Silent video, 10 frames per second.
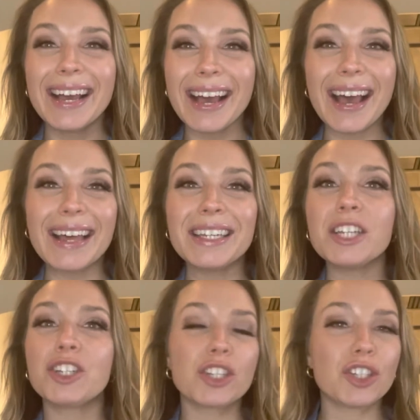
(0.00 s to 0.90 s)

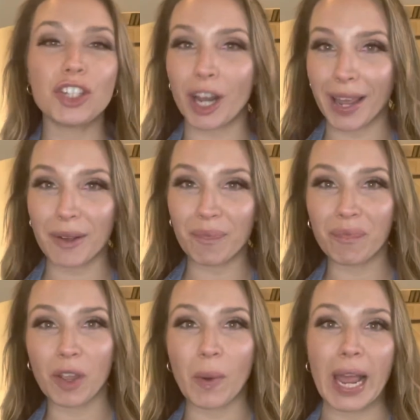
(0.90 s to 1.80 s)
and just chug it,
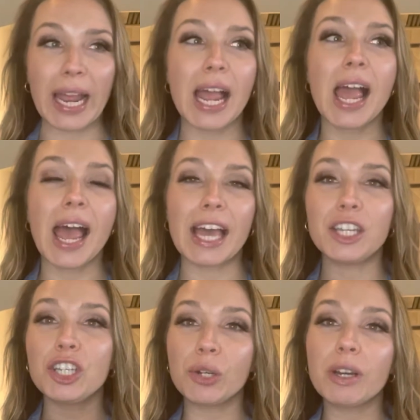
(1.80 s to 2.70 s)
okay?
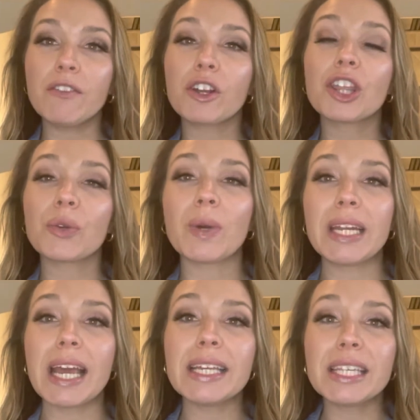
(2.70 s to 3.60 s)
And do it for 3
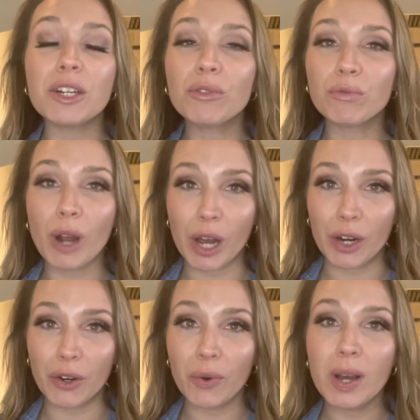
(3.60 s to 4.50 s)
days in a
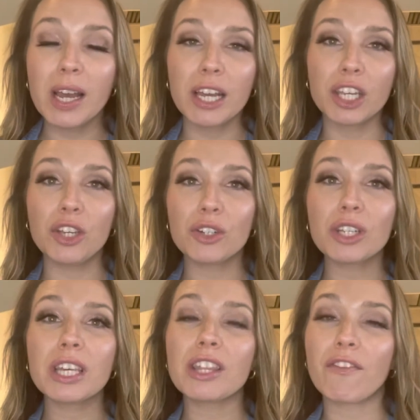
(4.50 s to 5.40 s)
row.
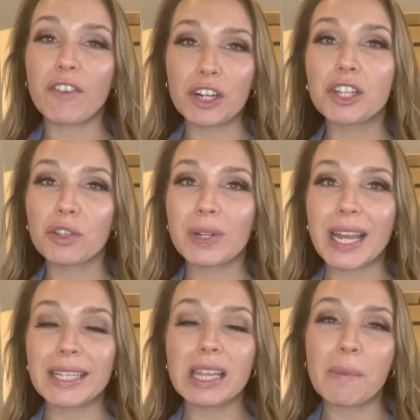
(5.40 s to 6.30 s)
Usually the first 3
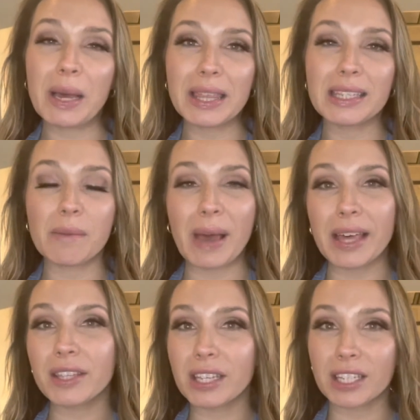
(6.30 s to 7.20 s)
days of the month is the
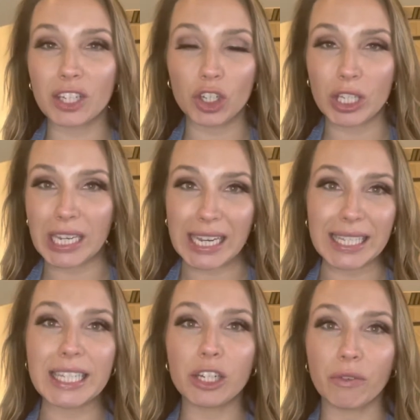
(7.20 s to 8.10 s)
best because it's just
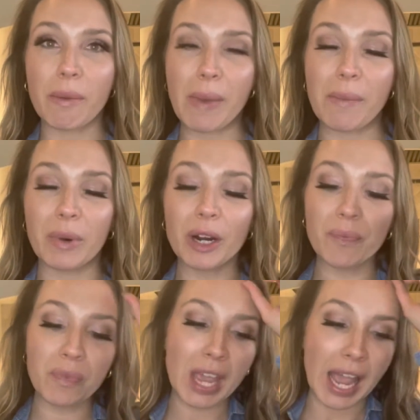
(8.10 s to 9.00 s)
easy to
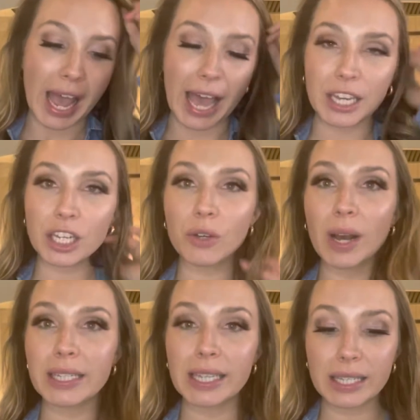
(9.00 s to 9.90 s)
remember. And you
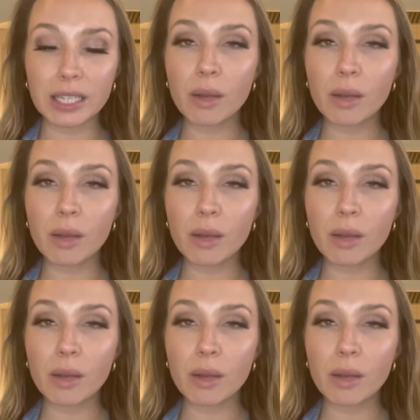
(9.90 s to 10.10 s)
guys, this is a